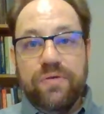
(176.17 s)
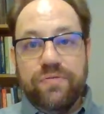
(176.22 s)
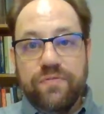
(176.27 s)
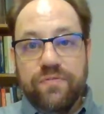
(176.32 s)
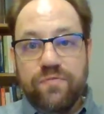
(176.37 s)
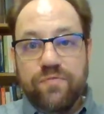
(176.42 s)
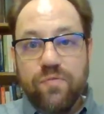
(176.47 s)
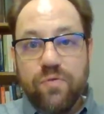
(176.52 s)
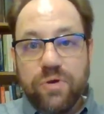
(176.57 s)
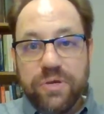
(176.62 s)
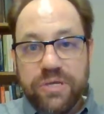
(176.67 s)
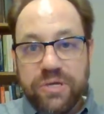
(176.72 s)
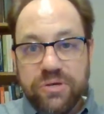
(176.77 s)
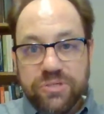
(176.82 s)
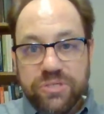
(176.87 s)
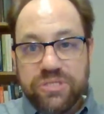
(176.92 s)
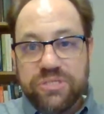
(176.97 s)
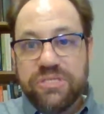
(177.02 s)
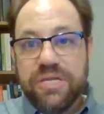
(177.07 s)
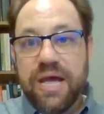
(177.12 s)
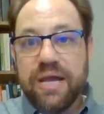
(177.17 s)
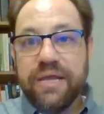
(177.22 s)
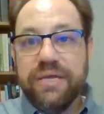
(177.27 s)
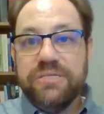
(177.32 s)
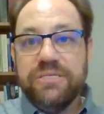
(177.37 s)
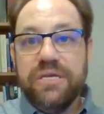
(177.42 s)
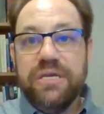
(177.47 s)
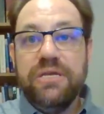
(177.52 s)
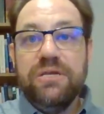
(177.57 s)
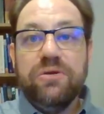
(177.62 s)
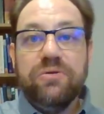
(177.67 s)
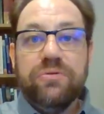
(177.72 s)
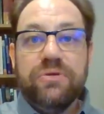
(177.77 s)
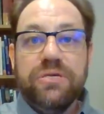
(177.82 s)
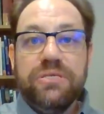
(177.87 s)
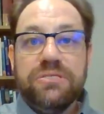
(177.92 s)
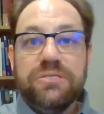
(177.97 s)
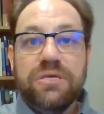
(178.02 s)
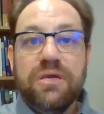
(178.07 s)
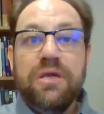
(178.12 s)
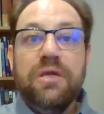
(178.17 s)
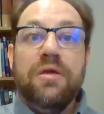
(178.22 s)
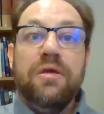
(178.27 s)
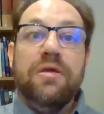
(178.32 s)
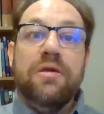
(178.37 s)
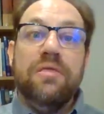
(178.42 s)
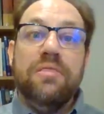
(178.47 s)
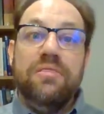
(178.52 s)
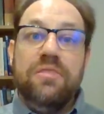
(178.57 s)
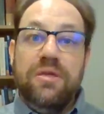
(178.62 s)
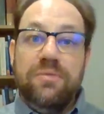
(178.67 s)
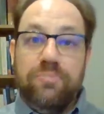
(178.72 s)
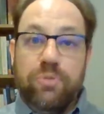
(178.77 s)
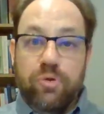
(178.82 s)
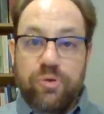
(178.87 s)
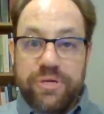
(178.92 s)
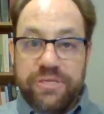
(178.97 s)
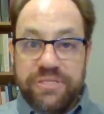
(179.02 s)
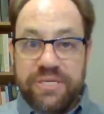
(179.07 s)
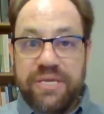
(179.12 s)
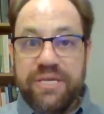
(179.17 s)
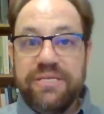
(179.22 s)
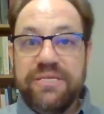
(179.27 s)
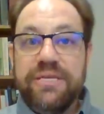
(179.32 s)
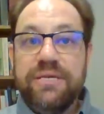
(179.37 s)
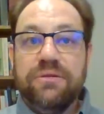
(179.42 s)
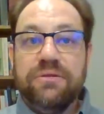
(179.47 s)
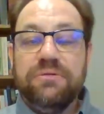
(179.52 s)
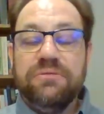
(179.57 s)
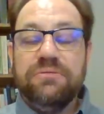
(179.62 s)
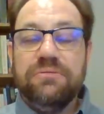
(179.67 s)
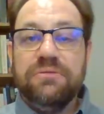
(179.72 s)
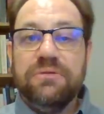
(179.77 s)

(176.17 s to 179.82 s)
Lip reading: If in 4 years the stock has increased, the employees get a deal.